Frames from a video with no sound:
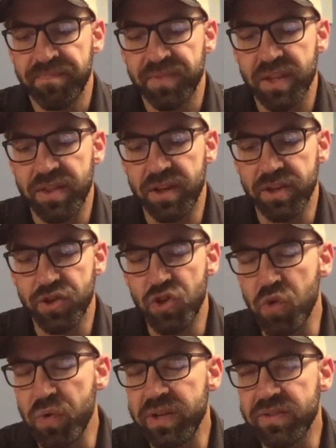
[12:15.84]
they're
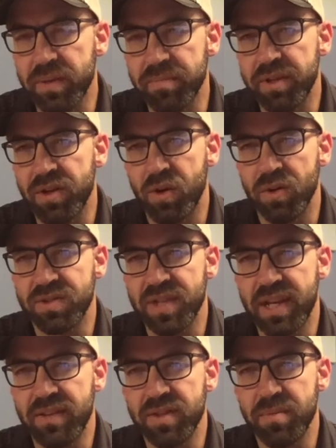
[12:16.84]
doing something or
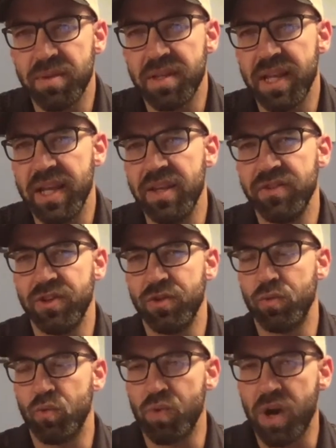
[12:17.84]
saying something that isn't
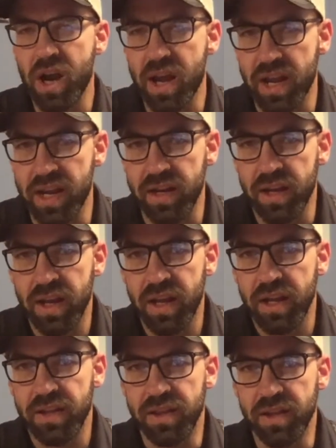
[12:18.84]
right.
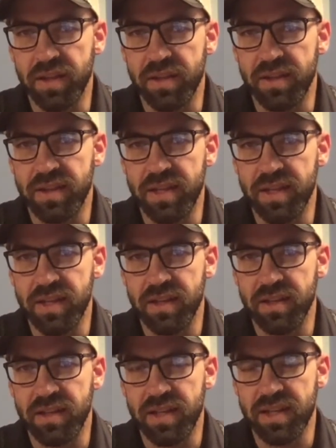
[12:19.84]
The
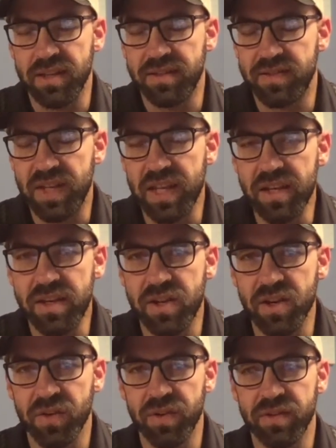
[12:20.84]
intent
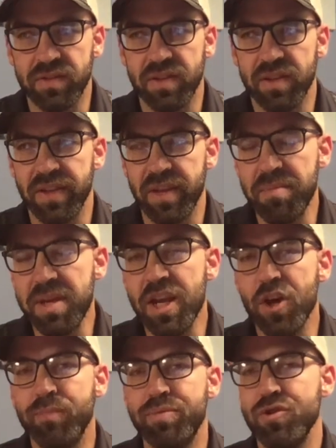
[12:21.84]
here is, let me
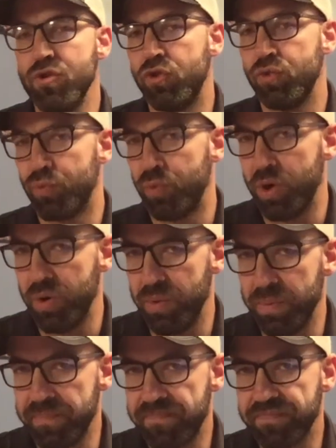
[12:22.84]
help you grow.
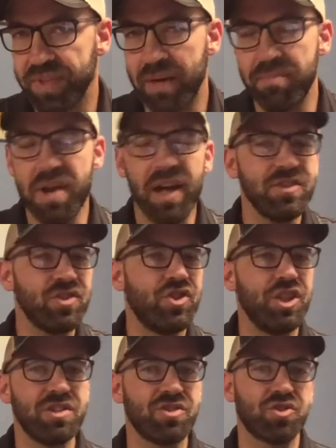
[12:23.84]
I'm not
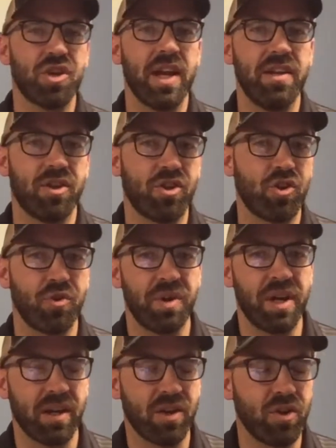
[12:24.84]
just trying to
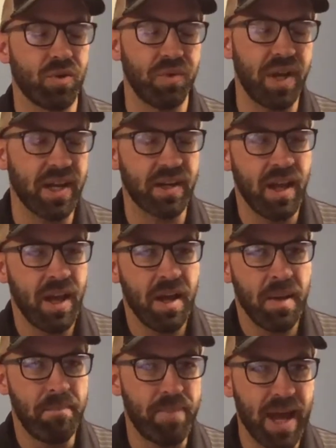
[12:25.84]
correct
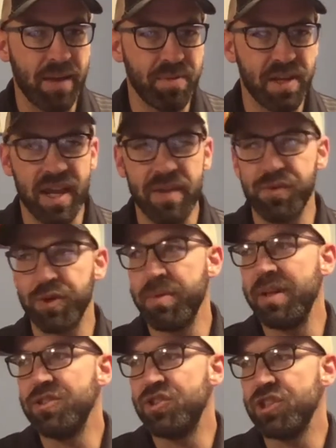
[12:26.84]
bad behavior. I'm
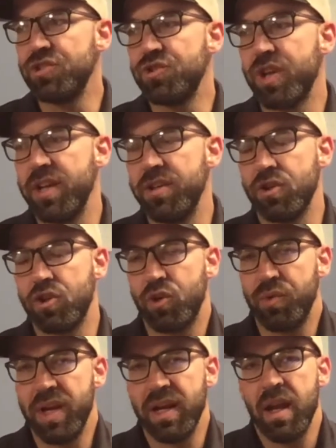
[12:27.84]
not just trying to
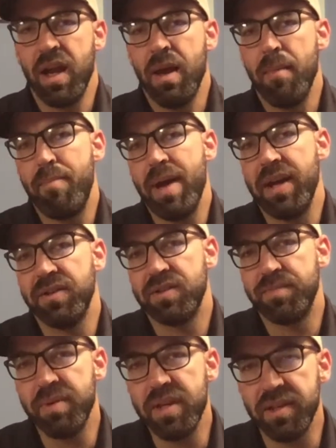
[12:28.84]
correct bad
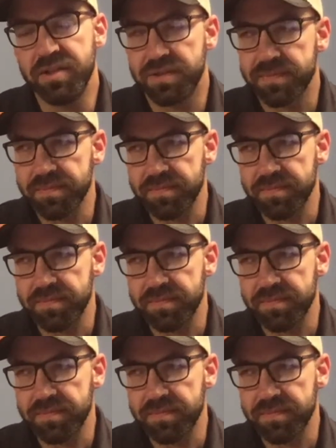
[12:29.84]
speech.